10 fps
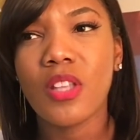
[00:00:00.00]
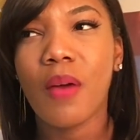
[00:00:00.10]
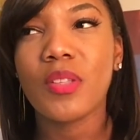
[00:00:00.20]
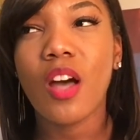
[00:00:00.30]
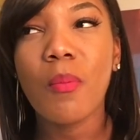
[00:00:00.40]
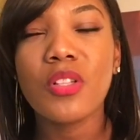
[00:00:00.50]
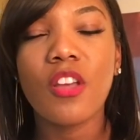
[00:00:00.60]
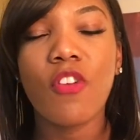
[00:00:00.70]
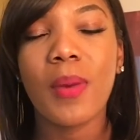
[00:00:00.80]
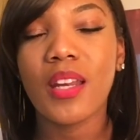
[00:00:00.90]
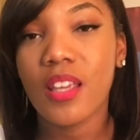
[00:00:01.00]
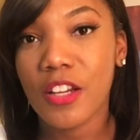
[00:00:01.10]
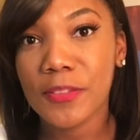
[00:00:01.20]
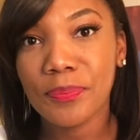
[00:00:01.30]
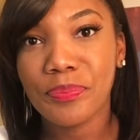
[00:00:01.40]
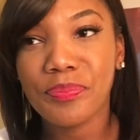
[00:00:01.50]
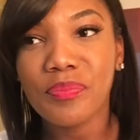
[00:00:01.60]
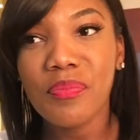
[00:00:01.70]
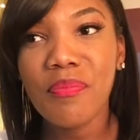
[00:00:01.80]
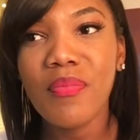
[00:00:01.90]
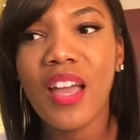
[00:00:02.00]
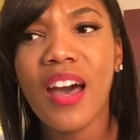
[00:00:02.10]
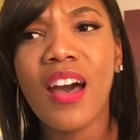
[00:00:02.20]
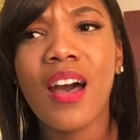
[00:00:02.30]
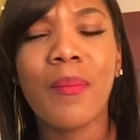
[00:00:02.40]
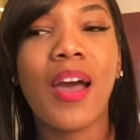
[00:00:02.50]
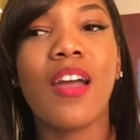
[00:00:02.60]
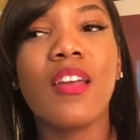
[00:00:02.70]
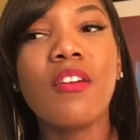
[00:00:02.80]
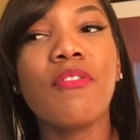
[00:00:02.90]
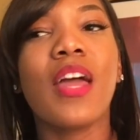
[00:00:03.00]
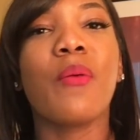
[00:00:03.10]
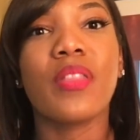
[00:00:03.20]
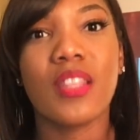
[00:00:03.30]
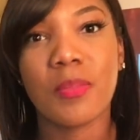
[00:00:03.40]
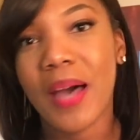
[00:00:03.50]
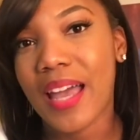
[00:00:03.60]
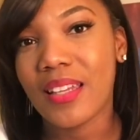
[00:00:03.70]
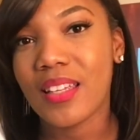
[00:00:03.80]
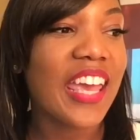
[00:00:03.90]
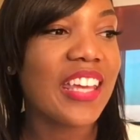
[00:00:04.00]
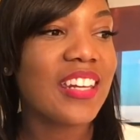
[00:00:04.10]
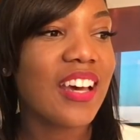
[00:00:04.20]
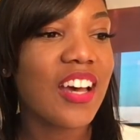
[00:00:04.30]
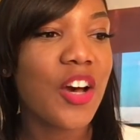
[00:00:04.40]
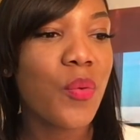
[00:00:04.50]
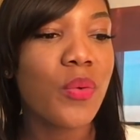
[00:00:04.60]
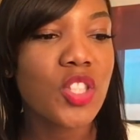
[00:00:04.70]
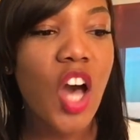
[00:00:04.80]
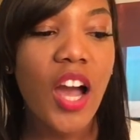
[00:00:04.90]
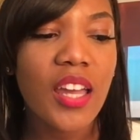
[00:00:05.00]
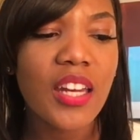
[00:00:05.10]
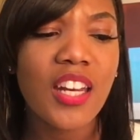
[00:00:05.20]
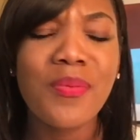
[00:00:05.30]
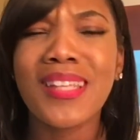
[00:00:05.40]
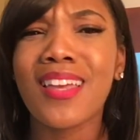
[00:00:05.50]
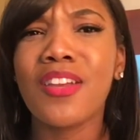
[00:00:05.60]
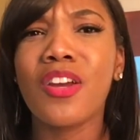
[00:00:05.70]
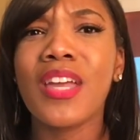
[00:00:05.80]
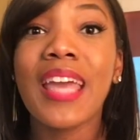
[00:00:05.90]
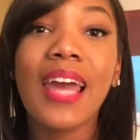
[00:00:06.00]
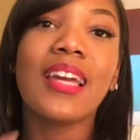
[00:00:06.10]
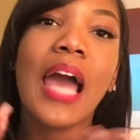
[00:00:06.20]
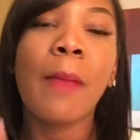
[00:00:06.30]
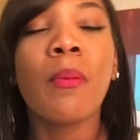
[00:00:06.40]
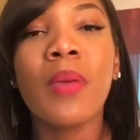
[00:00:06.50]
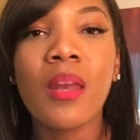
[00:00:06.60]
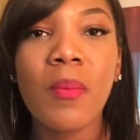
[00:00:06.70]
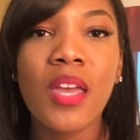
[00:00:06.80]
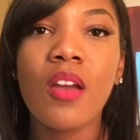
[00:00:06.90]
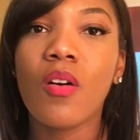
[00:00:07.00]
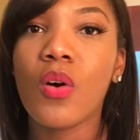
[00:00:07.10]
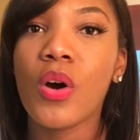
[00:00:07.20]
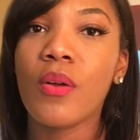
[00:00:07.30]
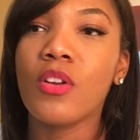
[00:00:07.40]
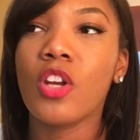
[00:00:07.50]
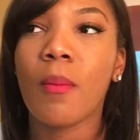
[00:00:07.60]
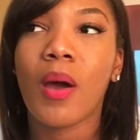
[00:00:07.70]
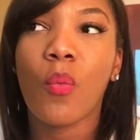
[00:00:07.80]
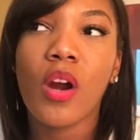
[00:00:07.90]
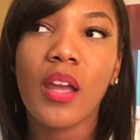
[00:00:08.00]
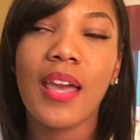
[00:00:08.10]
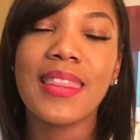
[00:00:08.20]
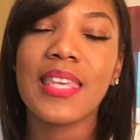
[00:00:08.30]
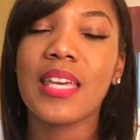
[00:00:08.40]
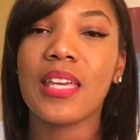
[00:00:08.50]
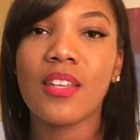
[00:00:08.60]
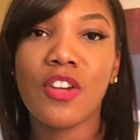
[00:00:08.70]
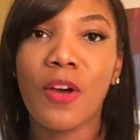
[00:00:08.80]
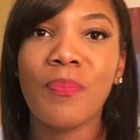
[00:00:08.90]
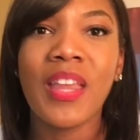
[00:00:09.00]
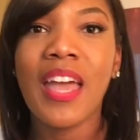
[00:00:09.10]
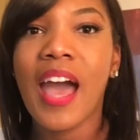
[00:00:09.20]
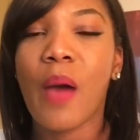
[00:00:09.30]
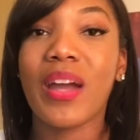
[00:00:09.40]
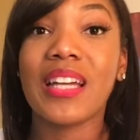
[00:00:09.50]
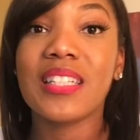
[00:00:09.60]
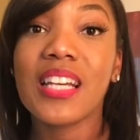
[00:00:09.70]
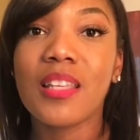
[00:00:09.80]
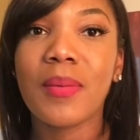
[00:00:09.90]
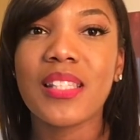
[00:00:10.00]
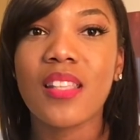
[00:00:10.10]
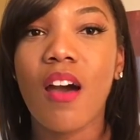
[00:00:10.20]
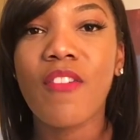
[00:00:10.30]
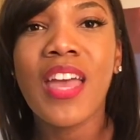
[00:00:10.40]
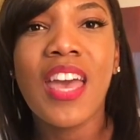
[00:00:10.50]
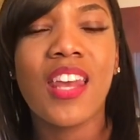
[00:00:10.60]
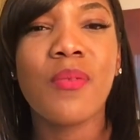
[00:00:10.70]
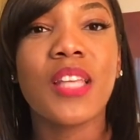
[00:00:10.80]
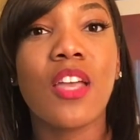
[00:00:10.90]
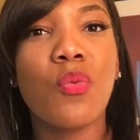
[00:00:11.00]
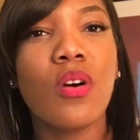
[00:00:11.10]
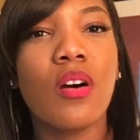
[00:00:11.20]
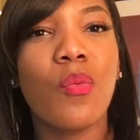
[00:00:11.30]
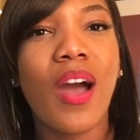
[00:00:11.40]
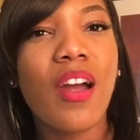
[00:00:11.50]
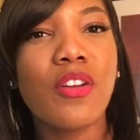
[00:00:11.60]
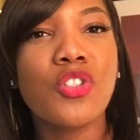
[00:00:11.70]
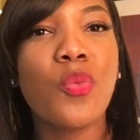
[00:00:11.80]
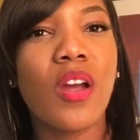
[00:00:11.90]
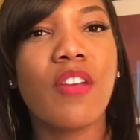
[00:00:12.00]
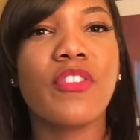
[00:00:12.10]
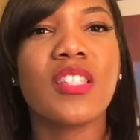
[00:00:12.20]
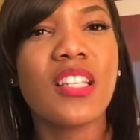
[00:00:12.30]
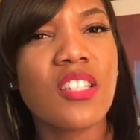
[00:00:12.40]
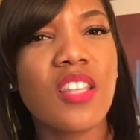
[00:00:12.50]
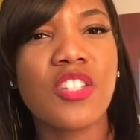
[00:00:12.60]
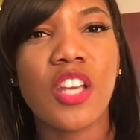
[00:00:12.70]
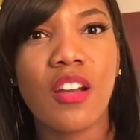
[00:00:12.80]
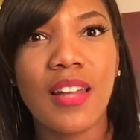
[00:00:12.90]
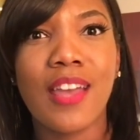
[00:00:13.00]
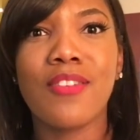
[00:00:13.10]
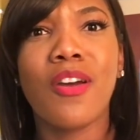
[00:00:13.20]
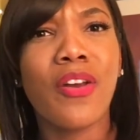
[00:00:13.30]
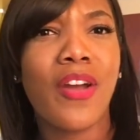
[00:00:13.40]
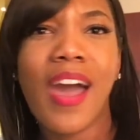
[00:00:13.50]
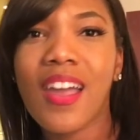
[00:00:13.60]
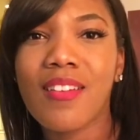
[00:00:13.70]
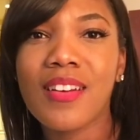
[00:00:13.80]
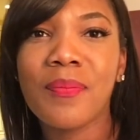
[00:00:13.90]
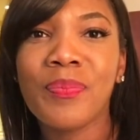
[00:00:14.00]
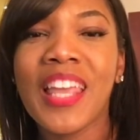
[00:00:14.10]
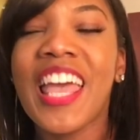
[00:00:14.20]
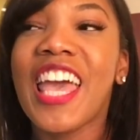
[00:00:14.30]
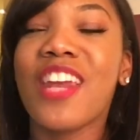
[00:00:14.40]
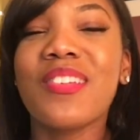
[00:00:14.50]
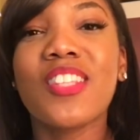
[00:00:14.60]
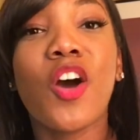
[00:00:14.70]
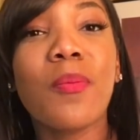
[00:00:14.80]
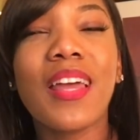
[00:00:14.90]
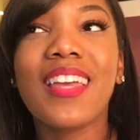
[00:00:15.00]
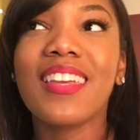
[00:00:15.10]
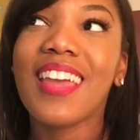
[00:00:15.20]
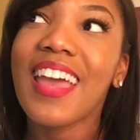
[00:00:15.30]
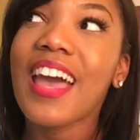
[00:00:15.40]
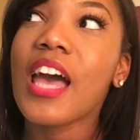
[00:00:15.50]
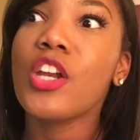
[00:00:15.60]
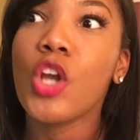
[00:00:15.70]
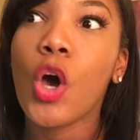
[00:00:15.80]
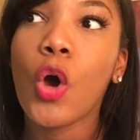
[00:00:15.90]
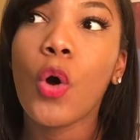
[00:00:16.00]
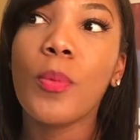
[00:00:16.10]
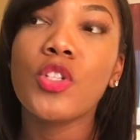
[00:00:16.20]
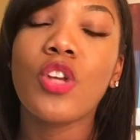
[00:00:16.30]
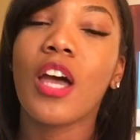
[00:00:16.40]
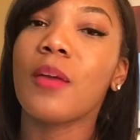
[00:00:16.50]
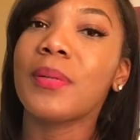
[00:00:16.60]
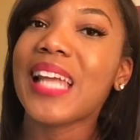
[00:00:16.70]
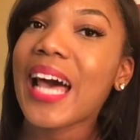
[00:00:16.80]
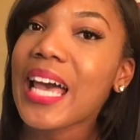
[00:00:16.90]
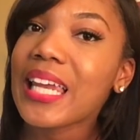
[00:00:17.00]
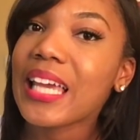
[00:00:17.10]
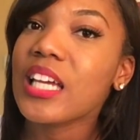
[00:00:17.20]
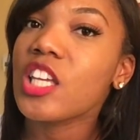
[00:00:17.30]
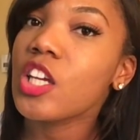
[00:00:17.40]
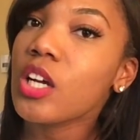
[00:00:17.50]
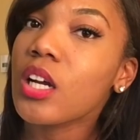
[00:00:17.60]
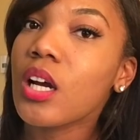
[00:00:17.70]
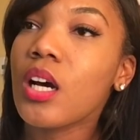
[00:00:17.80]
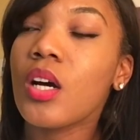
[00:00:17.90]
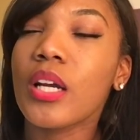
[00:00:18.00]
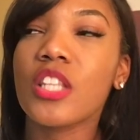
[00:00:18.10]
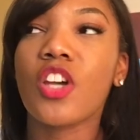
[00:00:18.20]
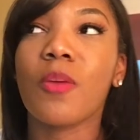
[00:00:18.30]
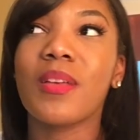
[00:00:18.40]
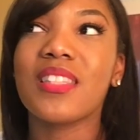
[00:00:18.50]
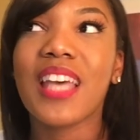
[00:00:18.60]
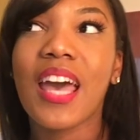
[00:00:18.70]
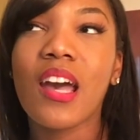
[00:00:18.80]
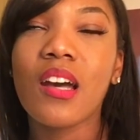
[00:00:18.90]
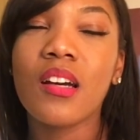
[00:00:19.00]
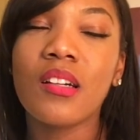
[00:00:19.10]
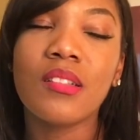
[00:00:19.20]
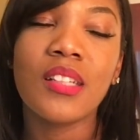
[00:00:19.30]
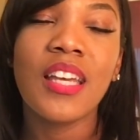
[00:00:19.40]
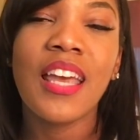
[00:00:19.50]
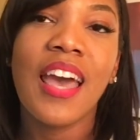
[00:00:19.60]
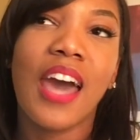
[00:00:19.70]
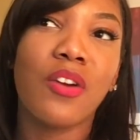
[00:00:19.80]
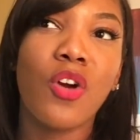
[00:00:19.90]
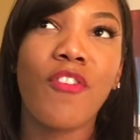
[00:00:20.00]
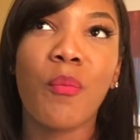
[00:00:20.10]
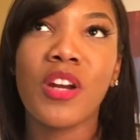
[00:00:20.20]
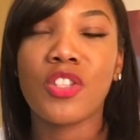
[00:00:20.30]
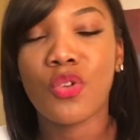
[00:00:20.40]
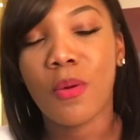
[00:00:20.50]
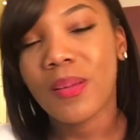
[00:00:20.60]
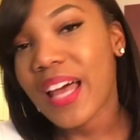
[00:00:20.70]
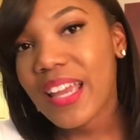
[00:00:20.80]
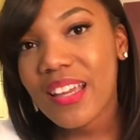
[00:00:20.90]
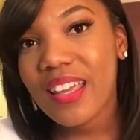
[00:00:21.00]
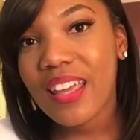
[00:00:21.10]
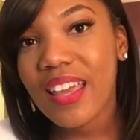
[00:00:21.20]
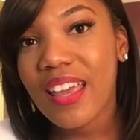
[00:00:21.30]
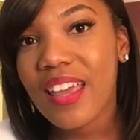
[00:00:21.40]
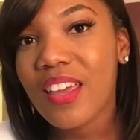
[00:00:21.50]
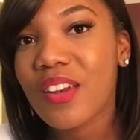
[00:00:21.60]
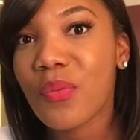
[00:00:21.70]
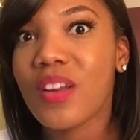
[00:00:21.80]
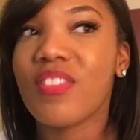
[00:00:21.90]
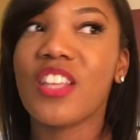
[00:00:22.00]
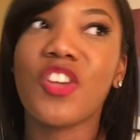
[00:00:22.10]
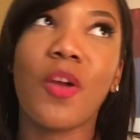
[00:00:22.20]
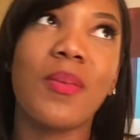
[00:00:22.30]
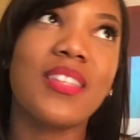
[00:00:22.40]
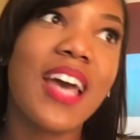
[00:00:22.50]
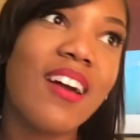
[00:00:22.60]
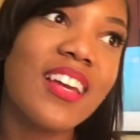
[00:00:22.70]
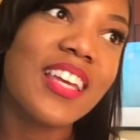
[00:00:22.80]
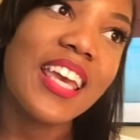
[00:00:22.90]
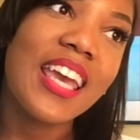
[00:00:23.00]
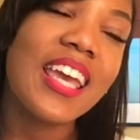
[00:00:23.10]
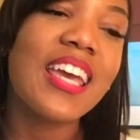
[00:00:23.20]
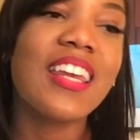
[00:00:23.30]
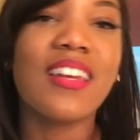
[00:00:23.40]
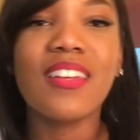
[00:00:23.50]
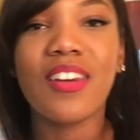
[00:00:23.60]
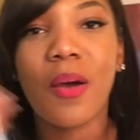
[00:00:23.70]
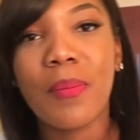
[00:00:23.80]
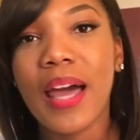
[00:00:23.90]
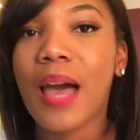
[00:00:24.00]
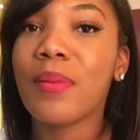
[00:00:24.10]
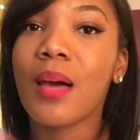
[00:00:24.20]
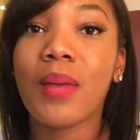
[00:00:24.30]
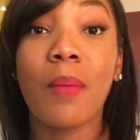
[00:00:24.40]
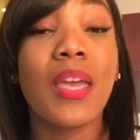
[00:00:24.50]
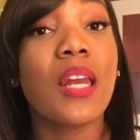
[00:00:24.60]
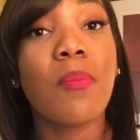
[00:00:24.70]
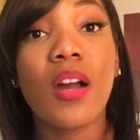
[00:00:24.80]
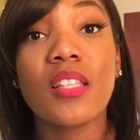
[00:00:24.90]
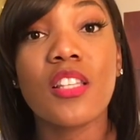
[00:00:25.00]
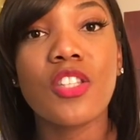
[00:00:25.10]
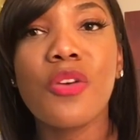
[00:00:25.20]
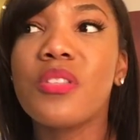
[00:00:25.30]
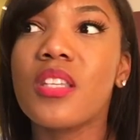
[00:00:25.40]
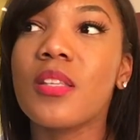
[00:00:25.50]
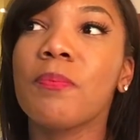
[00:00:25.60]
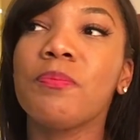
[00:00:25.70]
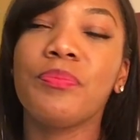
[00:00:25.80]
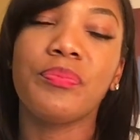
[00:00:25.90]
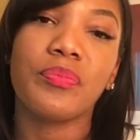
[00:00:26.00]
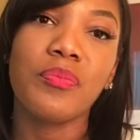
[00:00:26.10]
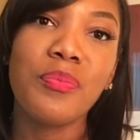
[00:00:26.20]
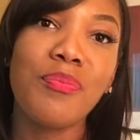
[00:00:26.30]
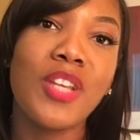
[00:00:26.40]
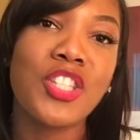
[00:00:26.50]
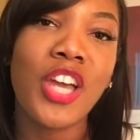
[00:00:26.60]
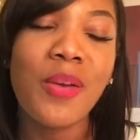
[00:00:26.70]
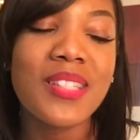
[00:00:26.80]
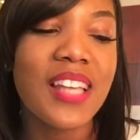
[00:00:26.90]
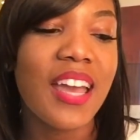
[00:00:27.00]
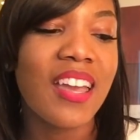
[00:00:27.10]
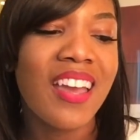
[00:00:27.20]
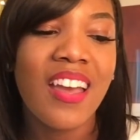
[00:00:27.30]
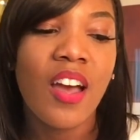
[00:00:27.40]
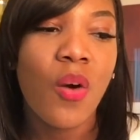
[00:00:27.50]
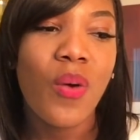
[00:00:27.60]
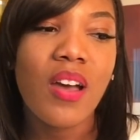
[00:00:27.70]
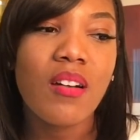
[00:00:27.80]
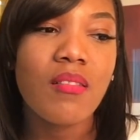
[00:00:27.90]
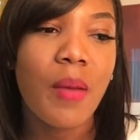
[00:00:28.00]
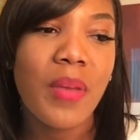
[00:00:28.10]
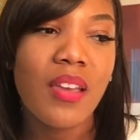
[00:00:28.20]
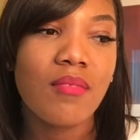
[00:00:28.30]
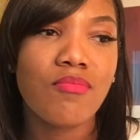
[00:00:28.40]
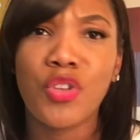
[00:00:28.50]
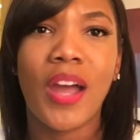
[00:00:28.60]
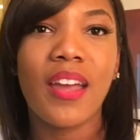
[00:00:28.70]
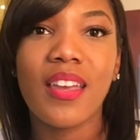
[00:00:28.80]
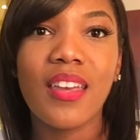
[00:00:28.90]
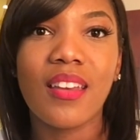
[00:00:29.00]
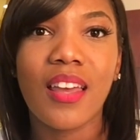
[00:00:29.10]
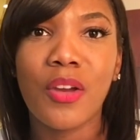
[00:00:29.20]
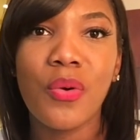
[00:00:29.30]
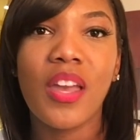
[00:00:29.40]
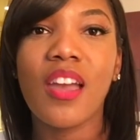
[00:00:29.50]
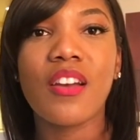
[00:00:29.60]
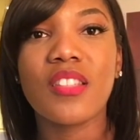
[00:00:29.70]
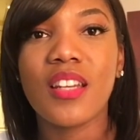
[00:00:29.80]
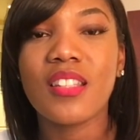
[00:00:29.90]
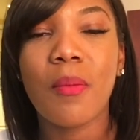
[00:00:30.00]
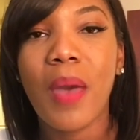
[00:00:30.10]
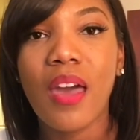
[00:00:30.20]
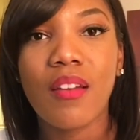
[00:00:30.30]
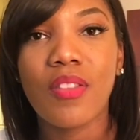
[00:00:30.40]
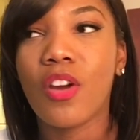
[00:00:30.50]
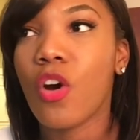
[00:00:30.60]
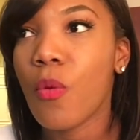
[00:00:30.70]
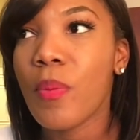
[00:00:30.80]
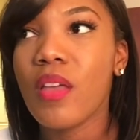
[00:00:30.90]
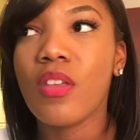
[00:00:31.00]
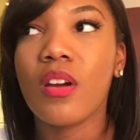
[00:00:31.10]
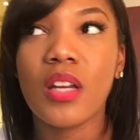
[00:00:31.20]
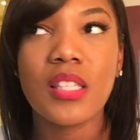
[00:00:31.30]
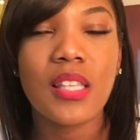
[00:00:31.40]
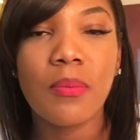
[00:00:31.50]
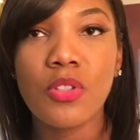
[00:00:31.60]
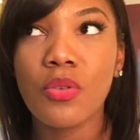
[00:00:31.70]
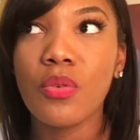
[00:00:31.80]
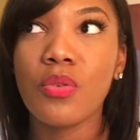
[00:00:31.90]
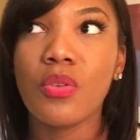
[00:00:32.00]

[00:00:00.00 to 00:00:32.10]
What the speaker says: I was almost there for about a year. I ended up flying with this pilot, and we were talking, and he was like, you know, he kind of complimented me on, you know, my work ethic and, you know, how I conducted myself. And he was like, well, why aren't you working for such and such airline? You know, they're hiring. And I was told him, like, yeah, I know, but, you know, I applied like a year ago. They turned me down. I don't know if I'm ready to apply again. What if they turn me down again? And, you know, blah, blah, blah, making up all these excuses. So he was like, well, I mean, try again. Like, who cares? It doesn't matter. They're open. They're going to accept you.